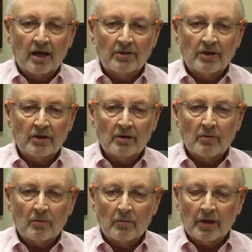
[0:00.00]
and
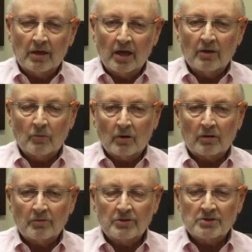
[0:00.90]
then we can
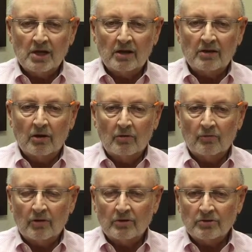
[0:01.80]
work with the tenant
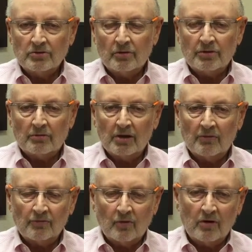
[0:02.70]
over a 2 or
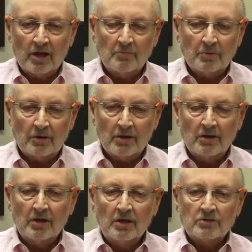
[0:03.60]
3 or 4 day period